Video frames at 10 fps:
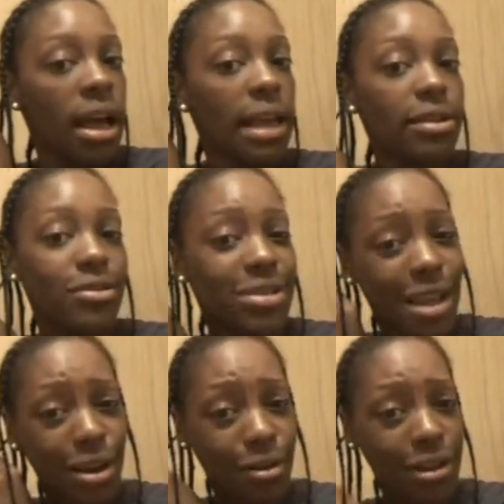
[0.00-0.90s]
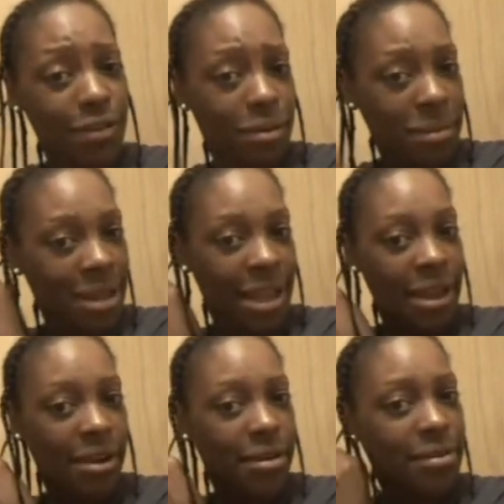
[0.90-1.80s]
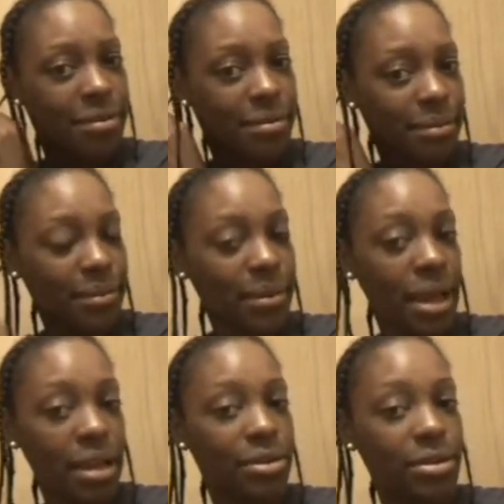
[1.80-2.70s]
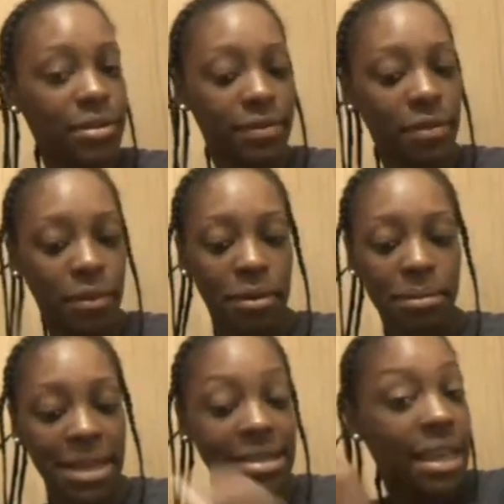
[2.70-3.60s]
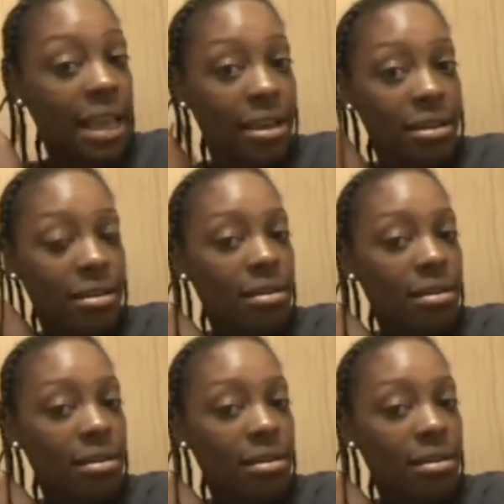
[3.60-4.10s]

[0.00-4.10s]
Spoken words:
I use it not only for my hair, I use it for my skin.